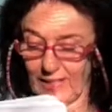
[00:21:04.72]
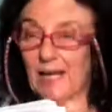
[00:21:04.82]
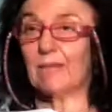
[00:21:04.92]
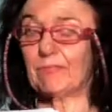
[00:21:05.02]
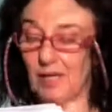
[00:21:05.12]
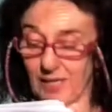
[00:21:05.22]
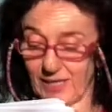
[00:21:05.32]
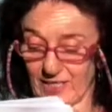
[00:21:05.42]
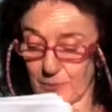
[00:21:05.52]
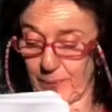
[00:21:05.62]
life
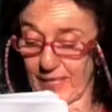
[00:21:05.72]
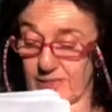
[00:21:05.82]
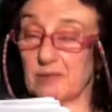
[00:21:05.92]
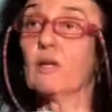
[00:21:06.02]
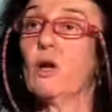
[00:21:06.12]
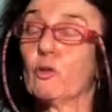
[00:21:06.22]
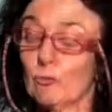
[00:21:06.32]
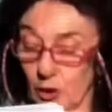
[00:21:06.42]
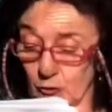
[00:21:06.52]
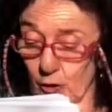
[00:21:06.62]
is based
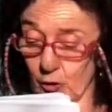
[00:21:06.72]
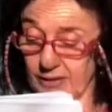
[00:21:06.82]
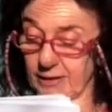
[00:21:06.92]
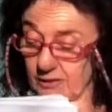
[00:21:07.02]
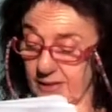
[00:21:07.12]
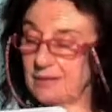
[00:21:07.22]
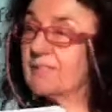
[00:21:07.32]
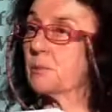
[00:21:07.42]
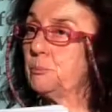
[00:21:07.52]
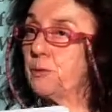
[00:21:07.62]
not only on
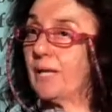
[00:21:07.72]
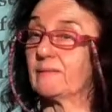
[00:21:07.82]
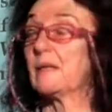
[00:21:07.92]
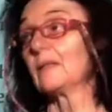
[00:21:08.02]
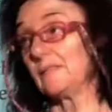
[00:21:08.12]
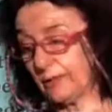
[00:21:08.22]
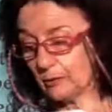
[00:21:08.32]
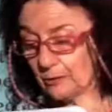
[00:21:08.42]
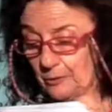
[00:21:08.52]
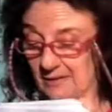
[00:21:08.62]
eating bread, the
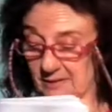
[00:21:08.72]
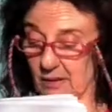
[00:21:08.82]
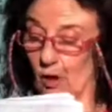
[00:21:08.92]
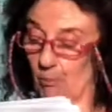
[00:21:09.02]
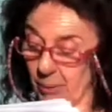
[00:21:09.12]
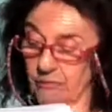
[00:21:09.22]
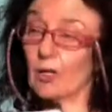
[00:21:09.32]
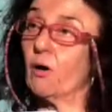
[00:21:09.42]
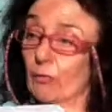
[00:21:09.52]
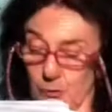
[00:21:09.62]
Eucharist,
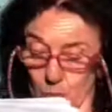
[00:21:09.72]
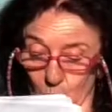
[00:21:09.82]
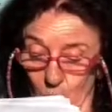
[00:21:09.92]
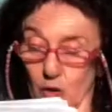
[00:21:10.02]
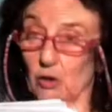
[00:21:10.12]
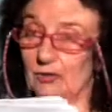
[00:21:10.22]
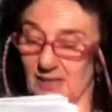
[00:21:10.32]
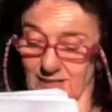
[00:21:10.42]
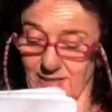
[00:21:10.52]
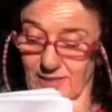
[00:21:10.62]
but on the Word,
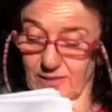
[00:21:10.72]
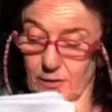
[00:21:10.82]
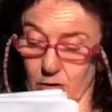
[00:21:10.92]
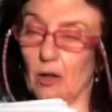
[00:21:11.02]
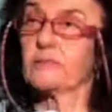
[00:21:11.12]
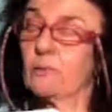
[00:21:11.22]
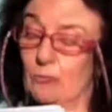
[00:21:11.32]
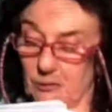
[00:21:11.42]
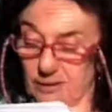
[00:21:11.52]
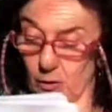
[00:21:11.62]
since according
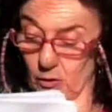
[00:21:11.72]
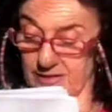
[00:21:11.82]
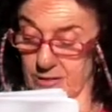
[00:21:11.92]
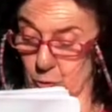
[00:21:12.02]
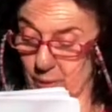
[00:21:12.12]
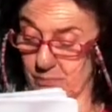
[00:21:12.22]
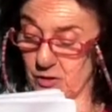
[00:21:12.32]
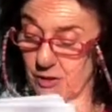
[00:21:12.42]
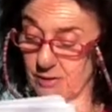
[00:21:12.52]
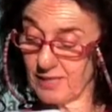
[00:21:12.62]
to the Holy
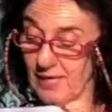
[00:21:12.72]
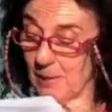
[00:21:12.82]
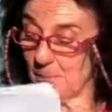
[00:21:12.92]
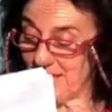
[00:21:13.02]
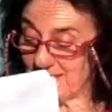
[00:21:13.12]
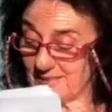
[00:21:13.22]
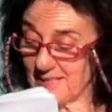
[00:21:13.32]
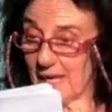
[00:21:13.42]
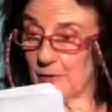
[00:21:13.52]
Scriptures, blessed